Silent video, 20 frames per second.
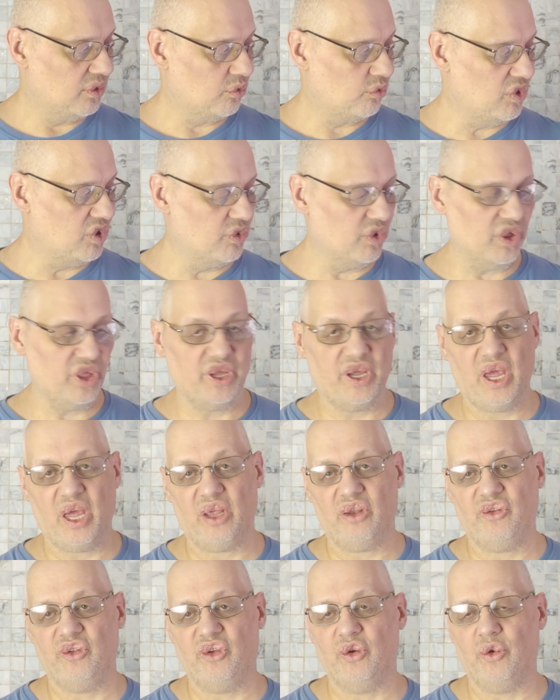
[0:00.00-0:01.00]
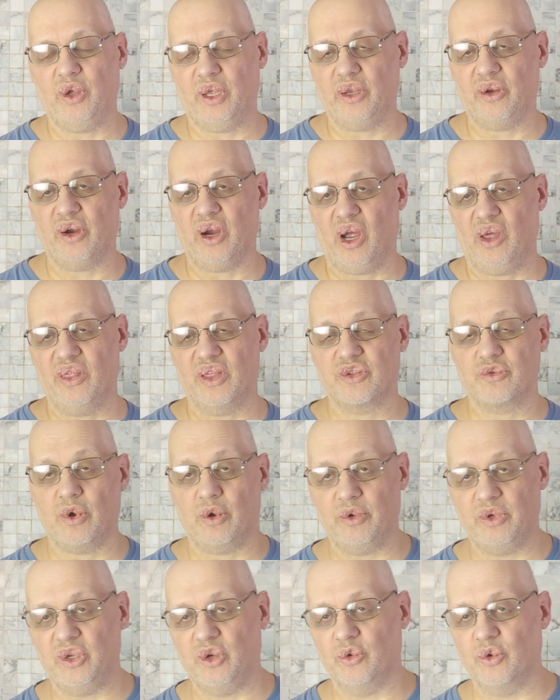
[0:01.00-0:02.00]
we really can't do in ground. That's why
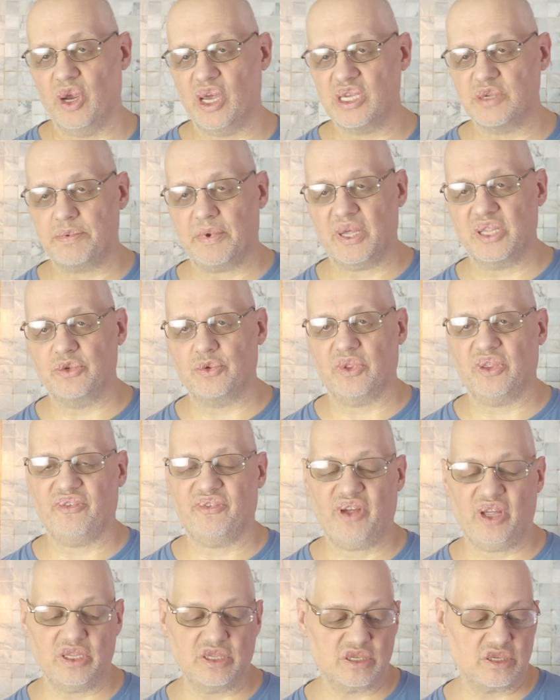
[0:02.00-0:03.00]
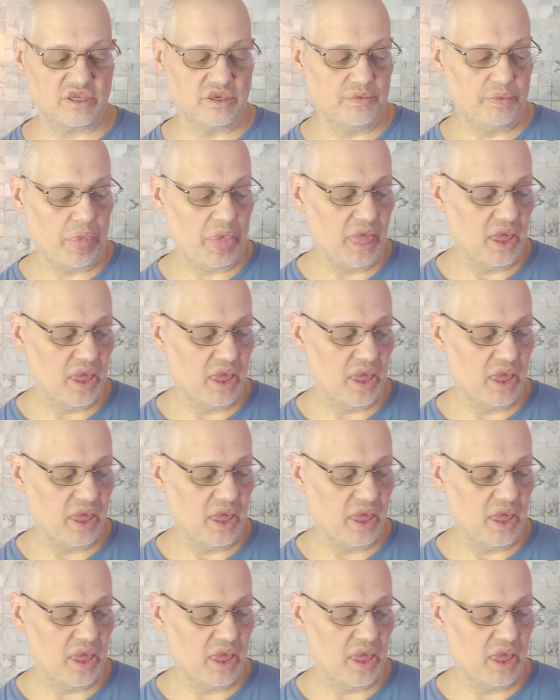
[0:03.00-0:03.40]
we do raised beds with a fence.